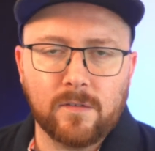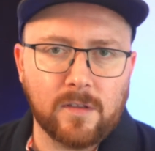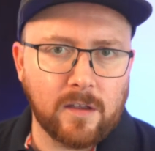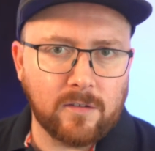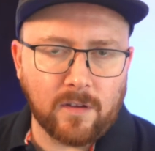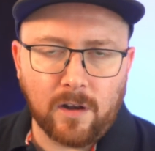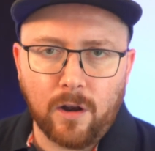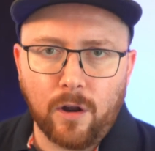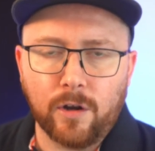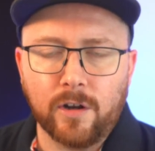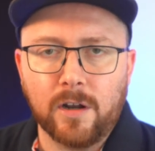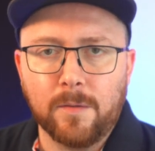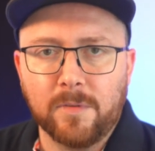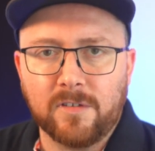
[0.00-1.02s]
There's a lot
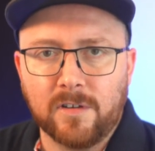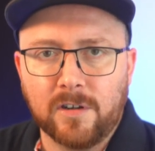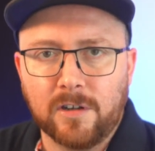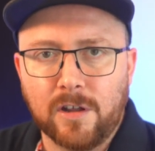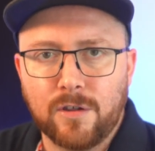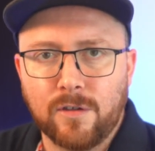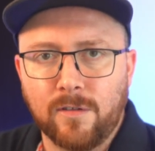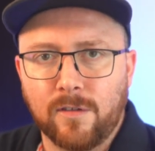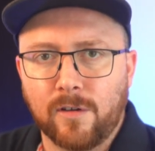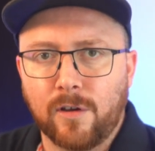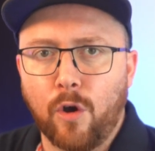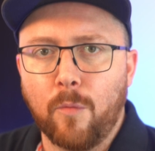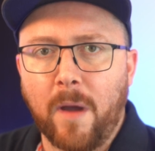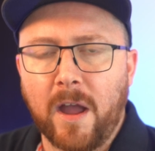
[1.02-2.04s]
of limited editions
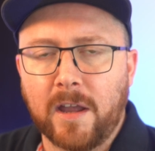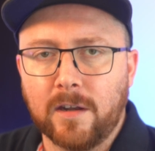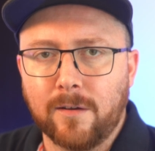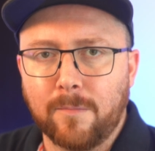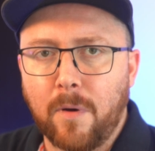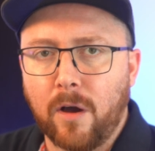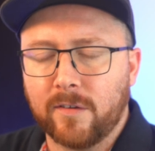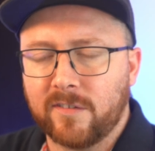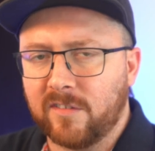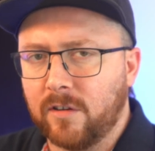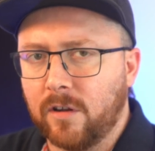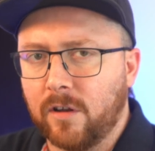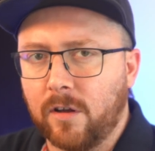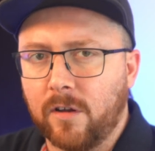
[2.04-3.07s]
that go back in the past
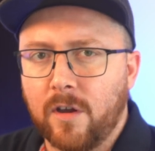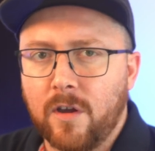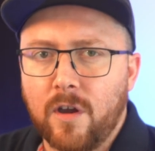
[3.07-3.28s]
that are